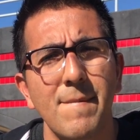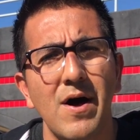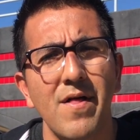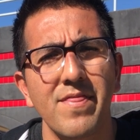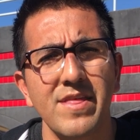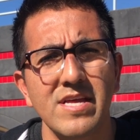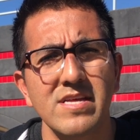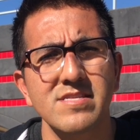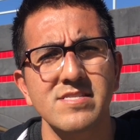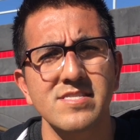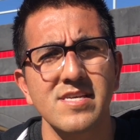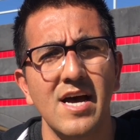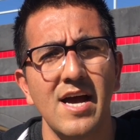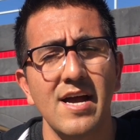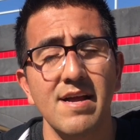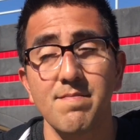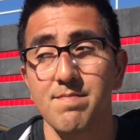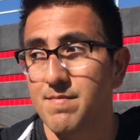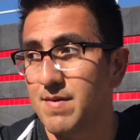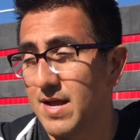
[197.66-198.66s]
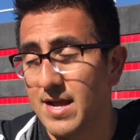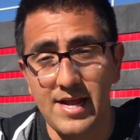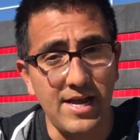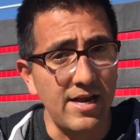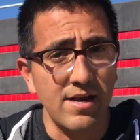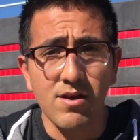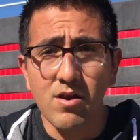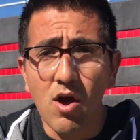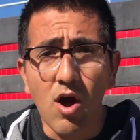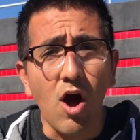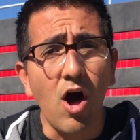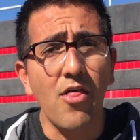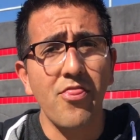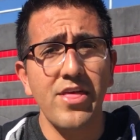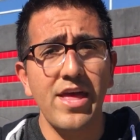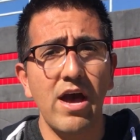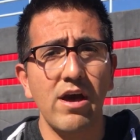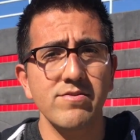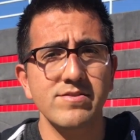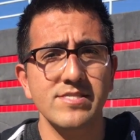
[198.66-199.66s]
on the inside and
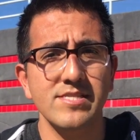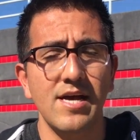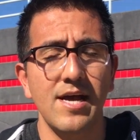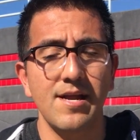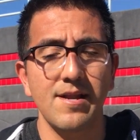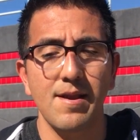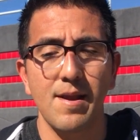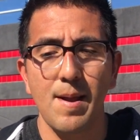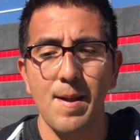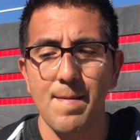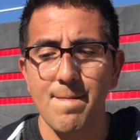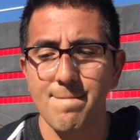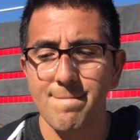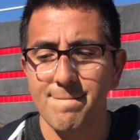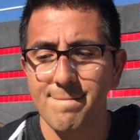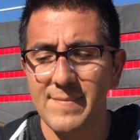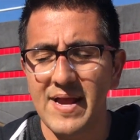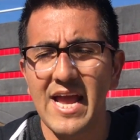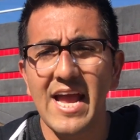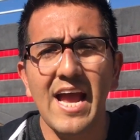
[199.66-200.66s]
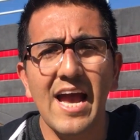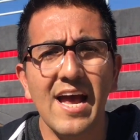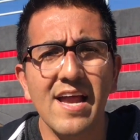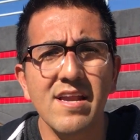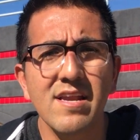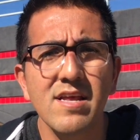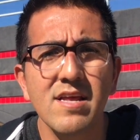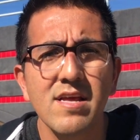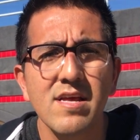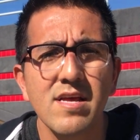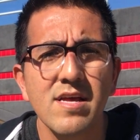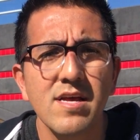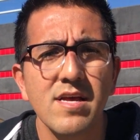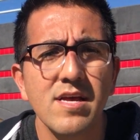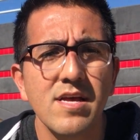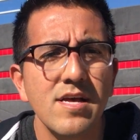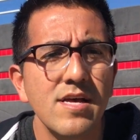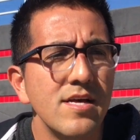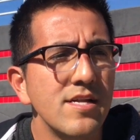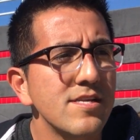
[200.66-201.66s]
on the outside, and
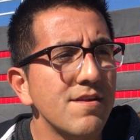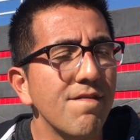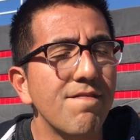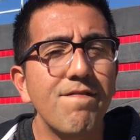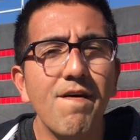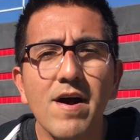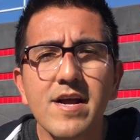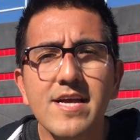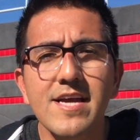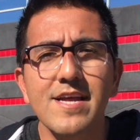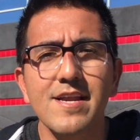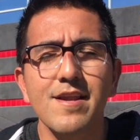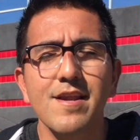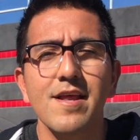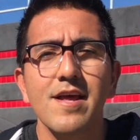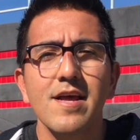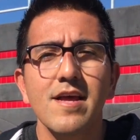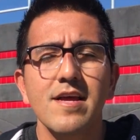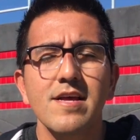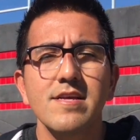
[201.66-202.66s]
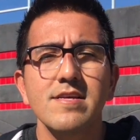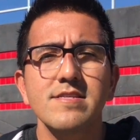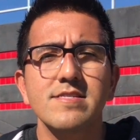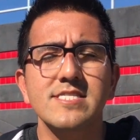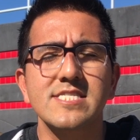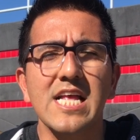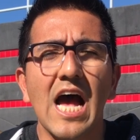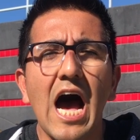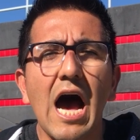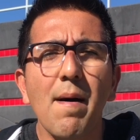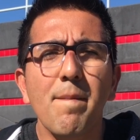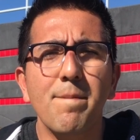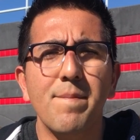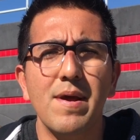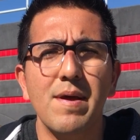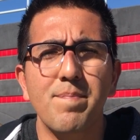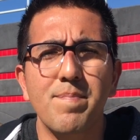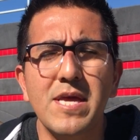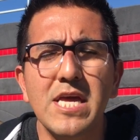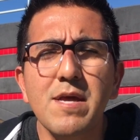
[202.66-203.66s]
to fucking
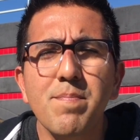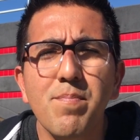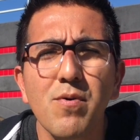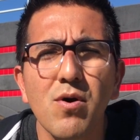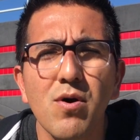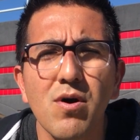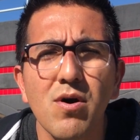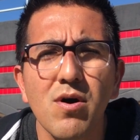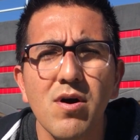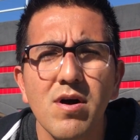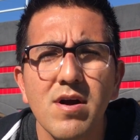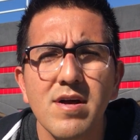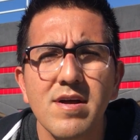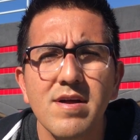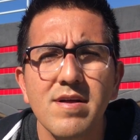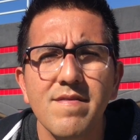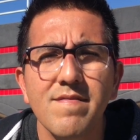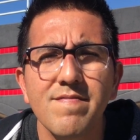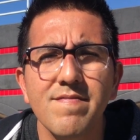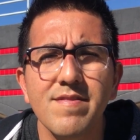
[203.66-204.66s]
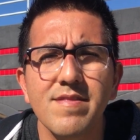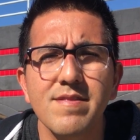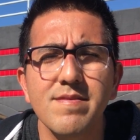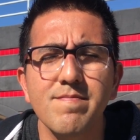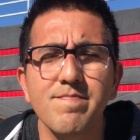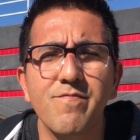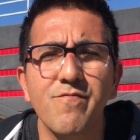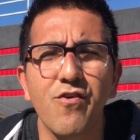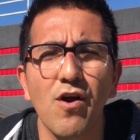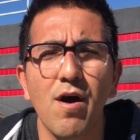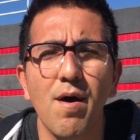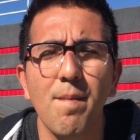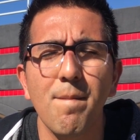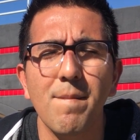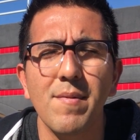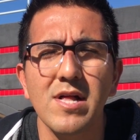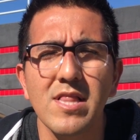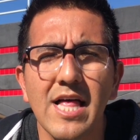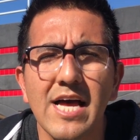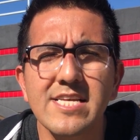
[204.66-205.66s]
stop people
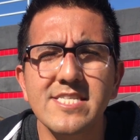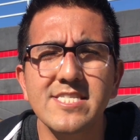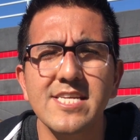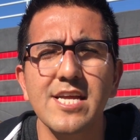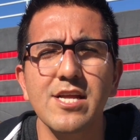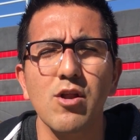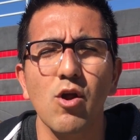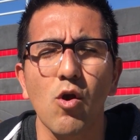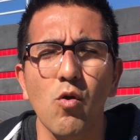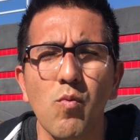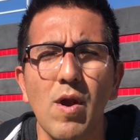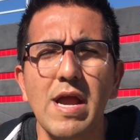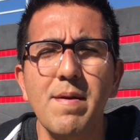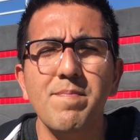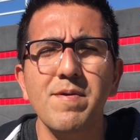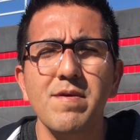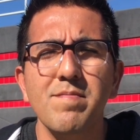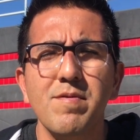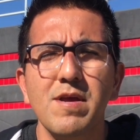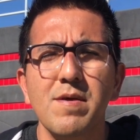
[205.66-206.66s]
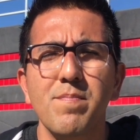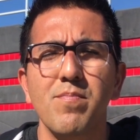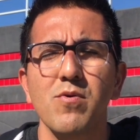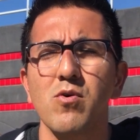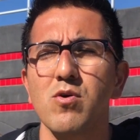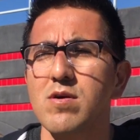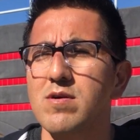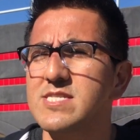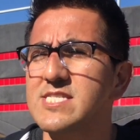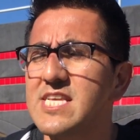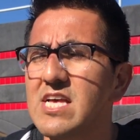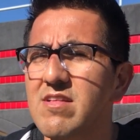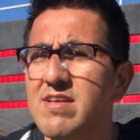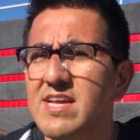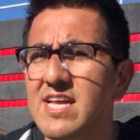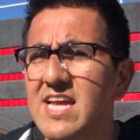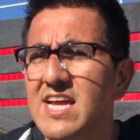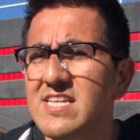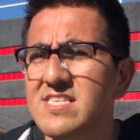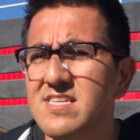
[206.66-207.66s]
from molesting or raping people or
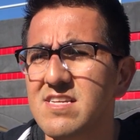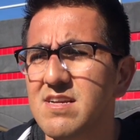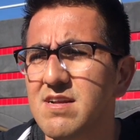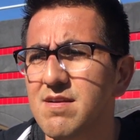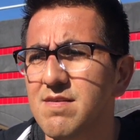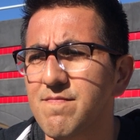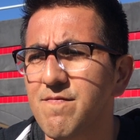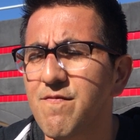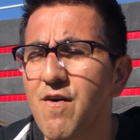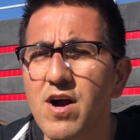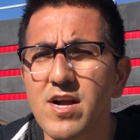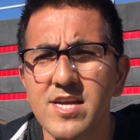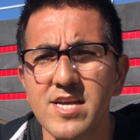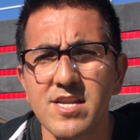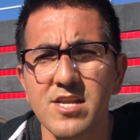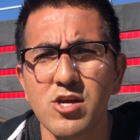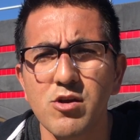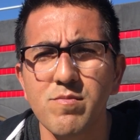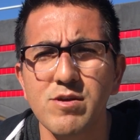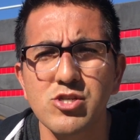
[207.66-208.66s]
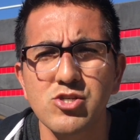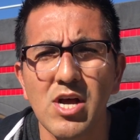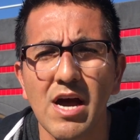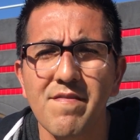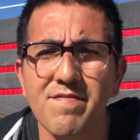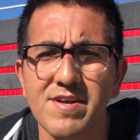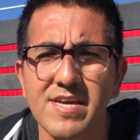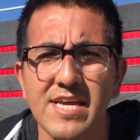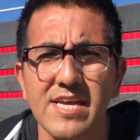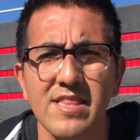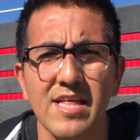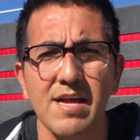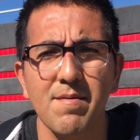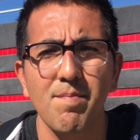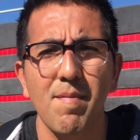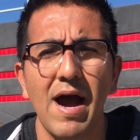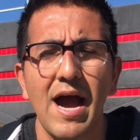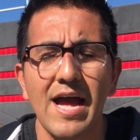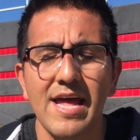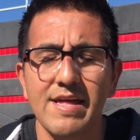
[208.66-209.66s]
selling kids into fucking human trafficking.
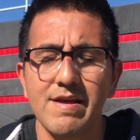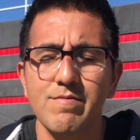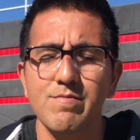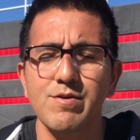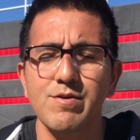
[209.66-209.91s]
Like, my